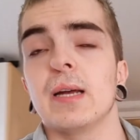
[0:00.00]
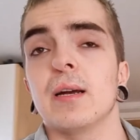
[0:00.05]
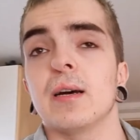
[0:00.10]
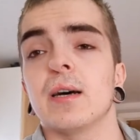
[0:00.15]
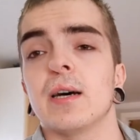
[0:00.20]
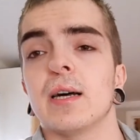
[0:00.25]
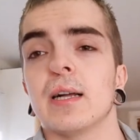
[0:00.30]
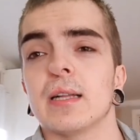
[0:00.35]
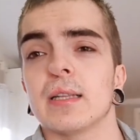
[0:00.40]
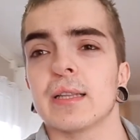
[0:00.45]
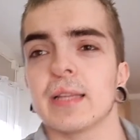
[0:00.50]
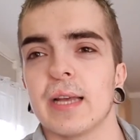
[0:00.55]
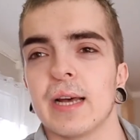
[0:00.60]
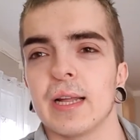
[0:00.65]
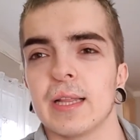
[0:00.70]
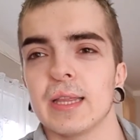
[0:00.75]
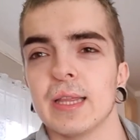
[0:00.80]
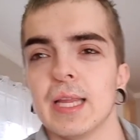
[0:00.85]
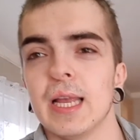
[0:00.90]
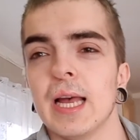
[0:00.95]
And
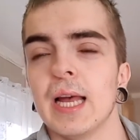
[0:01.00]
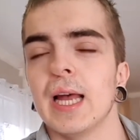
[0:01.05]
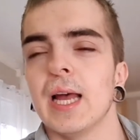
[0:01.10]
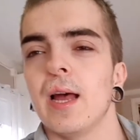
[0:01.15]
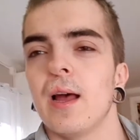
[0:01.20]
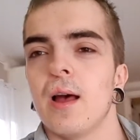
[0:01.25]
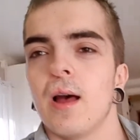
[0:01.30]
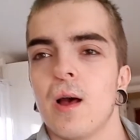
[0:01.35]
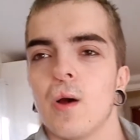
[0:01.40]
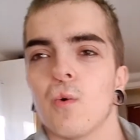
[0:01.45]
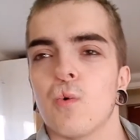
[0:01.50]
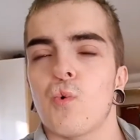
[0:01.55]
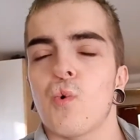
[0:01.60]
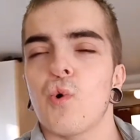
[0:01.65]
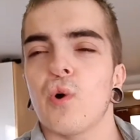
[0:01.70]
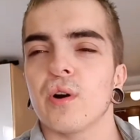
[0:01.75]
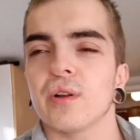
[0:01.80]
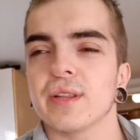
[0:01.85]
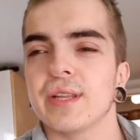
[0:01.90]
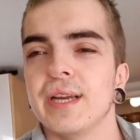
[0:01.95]
then
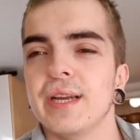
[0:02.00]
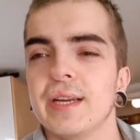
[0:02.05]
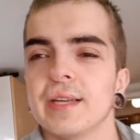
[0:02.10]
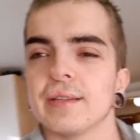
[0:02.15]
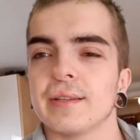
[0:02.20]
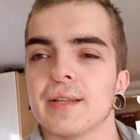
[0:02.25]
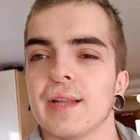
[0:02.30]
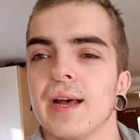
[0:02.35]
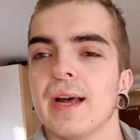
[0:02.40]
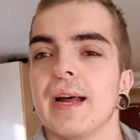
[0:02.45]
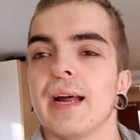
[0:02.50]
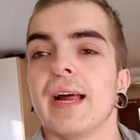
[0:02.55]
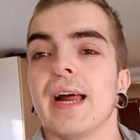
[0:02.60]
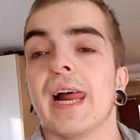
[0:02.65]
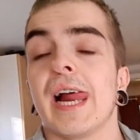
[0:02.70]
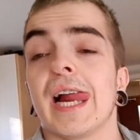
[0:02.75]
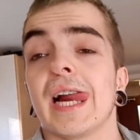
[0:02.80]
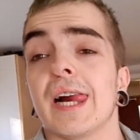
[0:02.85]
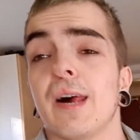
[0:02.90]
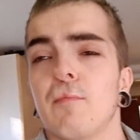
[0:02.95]
quarantine
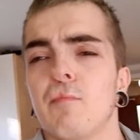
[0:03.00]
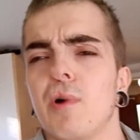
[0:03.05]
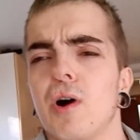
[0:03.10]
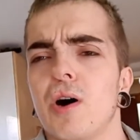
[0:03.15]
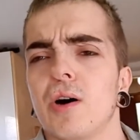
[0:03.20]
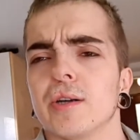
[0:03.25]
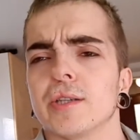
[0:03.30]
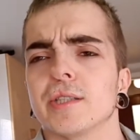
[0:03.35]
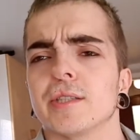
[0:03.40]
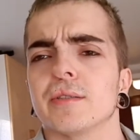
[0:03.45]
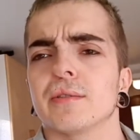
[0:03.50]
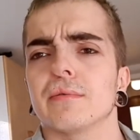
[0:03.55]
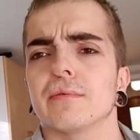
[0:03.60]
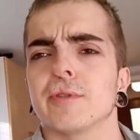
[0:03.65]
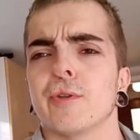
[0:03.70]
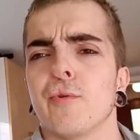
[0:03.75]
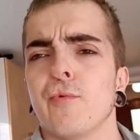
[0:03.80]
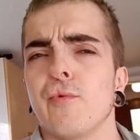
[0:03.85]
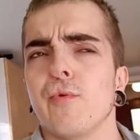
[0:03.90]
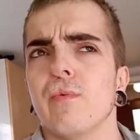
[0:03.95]
part
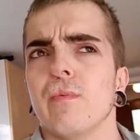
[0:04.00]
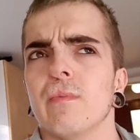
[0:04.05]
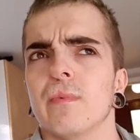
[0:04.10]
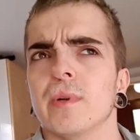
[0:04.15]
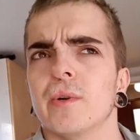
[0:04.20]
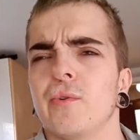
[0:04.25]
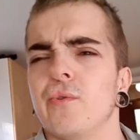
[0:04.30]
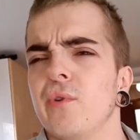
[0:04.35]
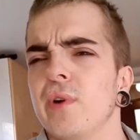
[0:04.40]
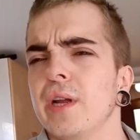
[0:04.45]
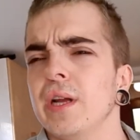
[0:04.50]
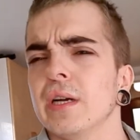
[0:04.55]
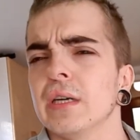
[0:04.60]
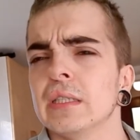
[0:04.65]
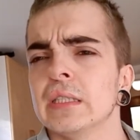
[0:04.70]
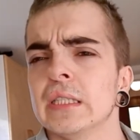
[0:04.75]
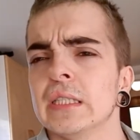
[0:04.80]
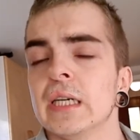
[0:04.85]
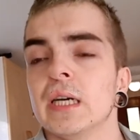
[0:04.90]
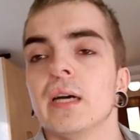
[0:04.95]
two, three
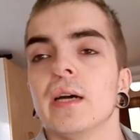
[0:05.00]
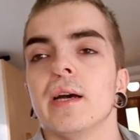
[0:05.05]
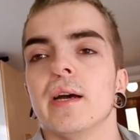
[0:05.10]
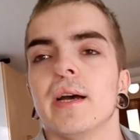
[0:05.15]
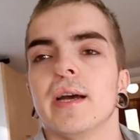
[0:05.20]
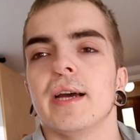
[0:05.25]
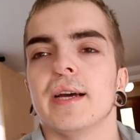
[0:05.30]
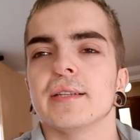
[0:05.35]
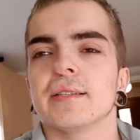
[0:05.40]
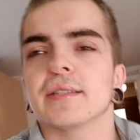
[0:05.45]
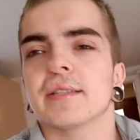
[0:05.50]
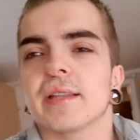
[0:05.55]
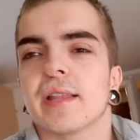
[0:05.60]
hit